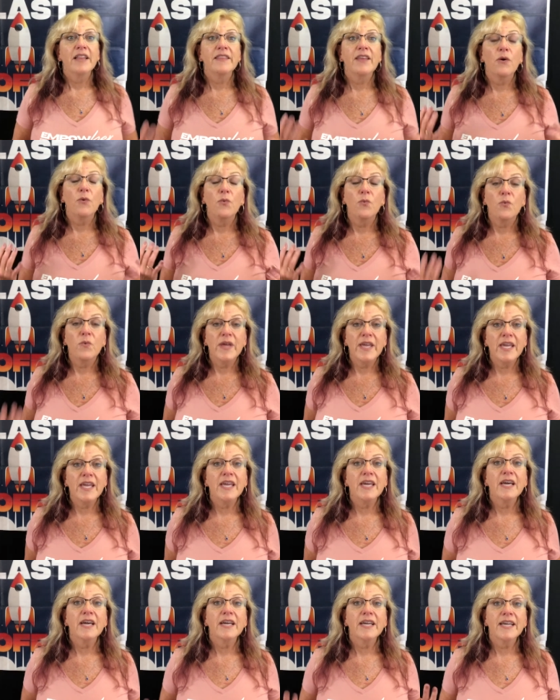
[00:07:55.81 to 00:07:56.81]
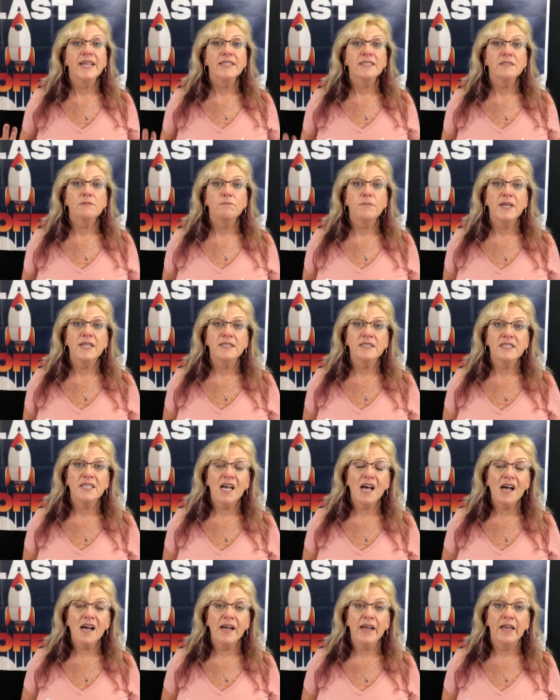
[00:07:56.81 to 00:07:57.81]
that we can spend
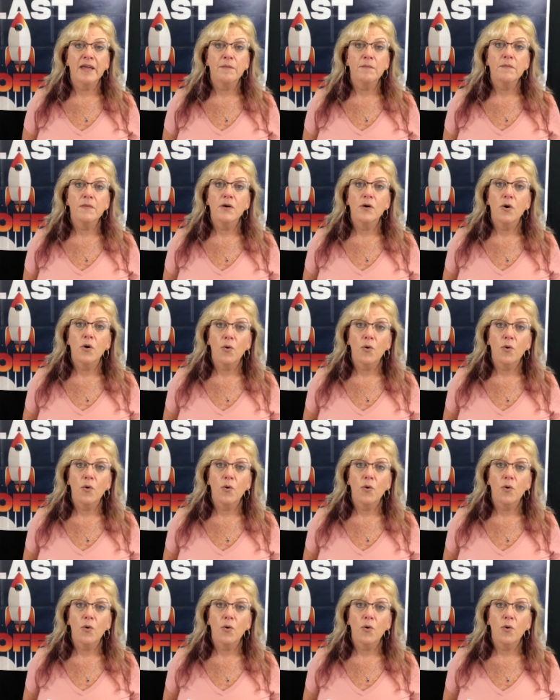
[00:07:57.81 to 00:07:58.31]
time